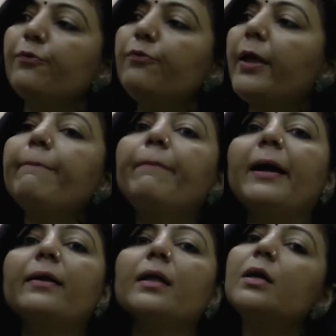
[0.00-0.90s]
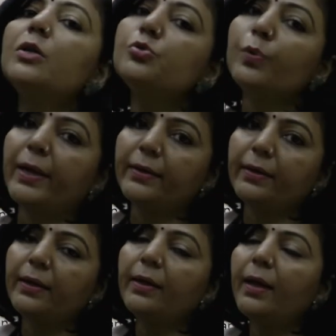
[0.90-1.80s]
wave particle
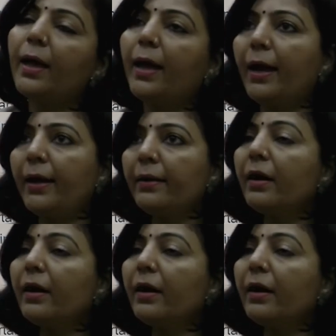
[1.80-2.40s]
duality and